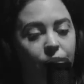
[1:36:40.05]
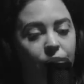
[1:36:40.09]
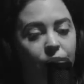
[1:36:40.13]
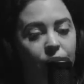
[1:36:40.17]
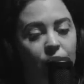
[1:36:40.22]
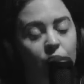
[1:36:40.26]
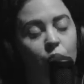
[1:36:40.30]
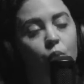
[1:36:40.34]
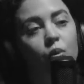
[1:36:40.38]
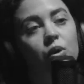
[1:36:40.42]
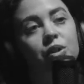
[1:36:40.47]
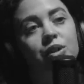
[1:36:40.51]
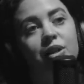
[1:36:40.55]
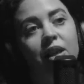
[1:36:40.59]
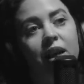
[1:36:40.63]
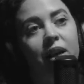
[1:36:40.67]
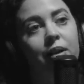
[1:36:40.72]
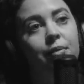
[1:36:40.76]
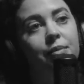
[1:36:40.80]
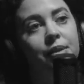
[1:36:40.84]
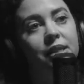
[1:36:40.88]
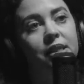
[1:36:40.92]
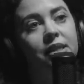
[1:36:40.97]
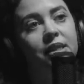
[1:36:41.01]
you know was that
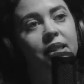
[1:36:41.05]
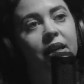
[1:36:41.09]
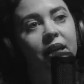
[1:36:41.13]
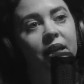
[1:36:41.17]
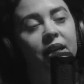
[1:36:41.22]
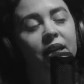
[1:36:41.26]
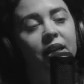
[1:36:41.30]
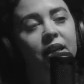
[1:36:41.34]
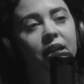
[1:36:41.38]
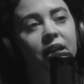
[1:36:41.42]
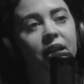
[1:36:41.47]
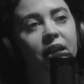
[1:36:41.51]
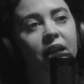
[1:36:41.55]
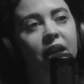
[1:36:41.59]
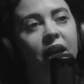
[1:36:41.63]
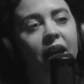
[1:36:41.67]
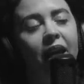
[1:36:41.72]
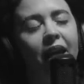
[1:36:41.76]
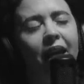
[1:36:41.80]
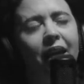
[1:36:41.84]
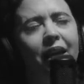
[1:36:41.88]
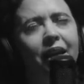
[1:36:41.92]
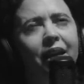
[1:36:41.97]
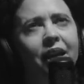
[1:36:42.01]
a mistake
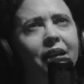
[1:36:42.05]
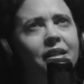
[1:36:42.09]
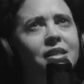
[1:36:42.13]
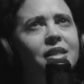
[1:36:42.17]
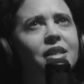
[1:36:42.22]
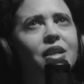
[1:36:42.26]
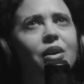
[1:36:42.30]
and,